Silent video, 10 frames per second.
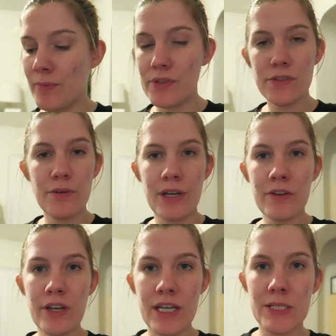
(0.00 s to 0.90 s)
So
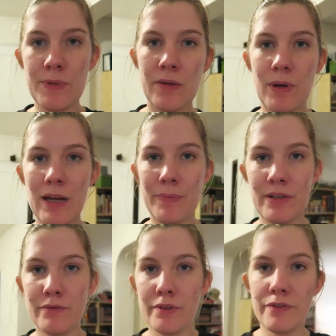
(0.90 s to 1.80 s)
Eric asked me to pop
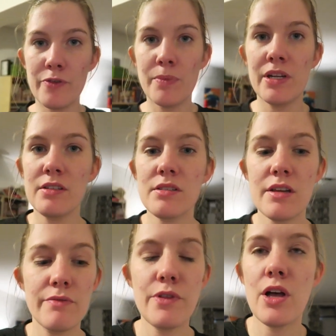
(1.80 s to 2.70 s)
in for a few minutes
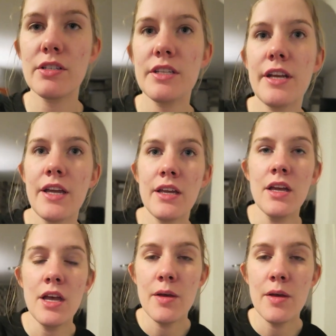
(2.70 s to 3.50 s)
and vlog today